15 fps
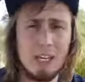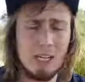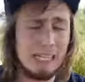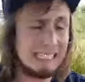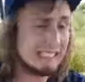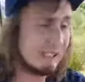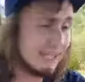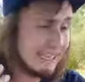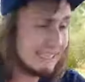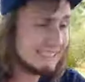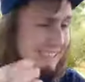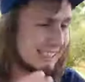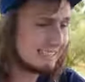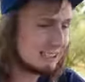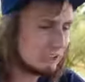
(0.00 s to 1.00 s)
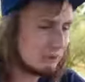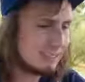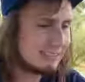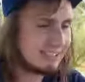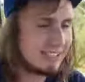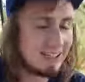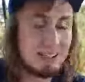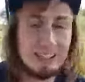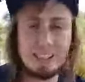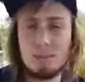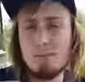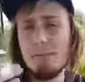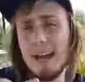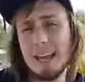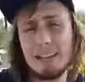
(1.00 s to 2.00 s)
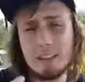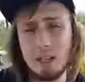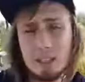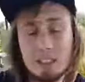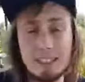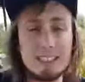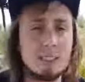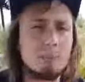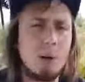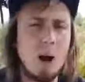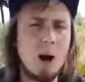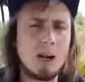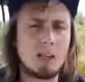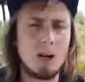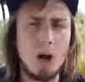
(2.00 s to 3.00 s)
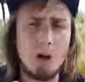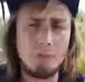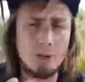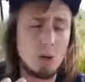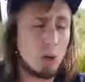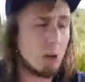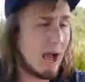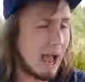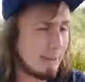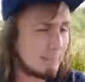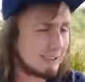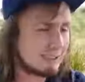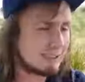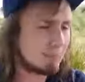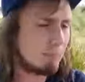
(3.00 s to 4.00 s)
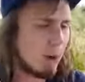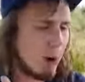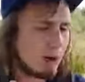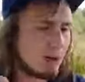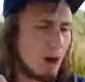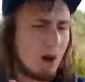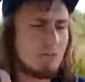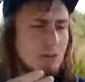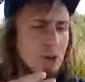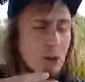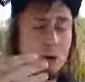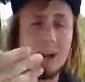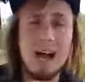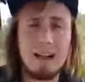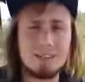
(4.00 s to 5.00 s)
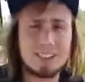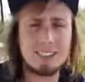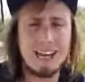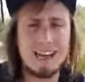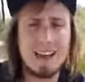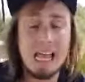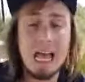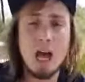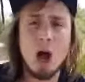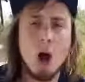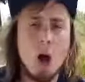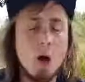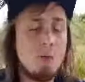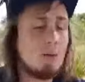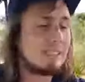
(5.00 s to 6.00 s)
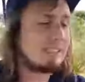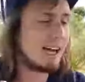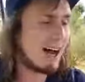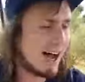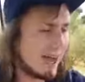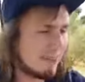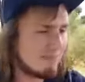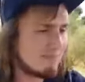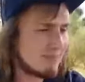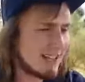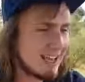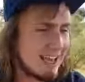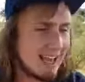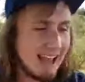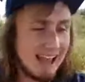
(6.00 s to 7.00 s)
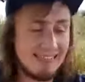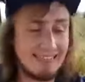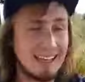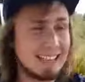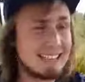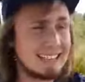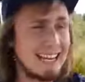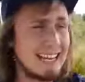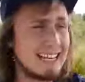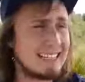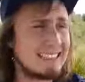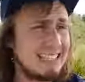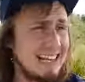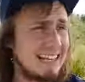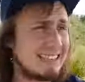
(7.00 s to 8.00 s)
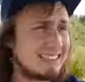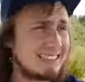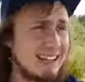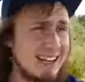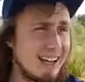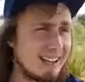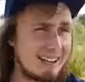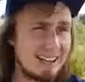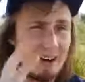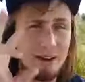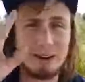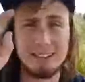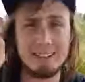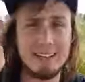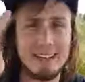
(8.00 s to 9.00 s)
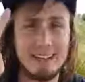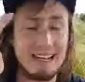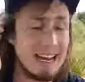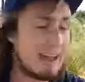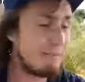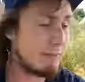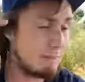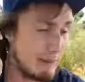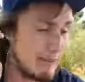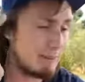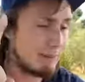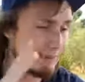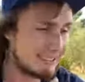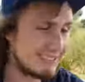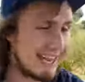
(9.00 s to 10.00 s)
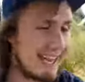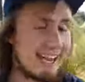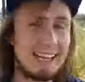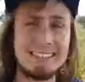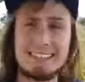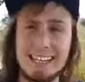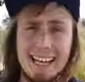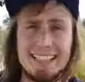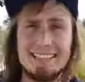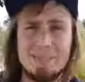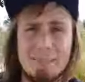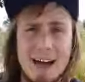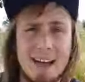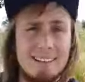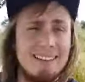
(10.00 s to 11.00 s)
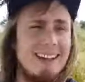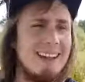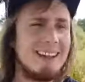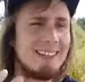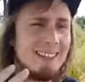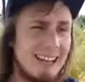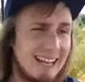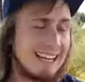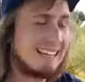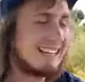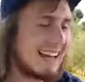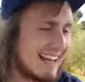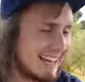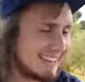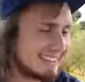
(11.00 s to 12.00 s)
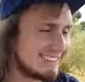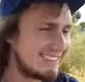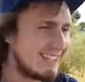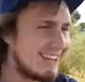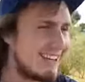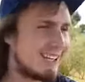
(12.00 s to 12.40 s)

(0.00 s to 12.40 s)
You need to ease into it. You need to make those things part of your habits, part of your lifestyle over time. And they say it takes, the clever people say it takes about 30 days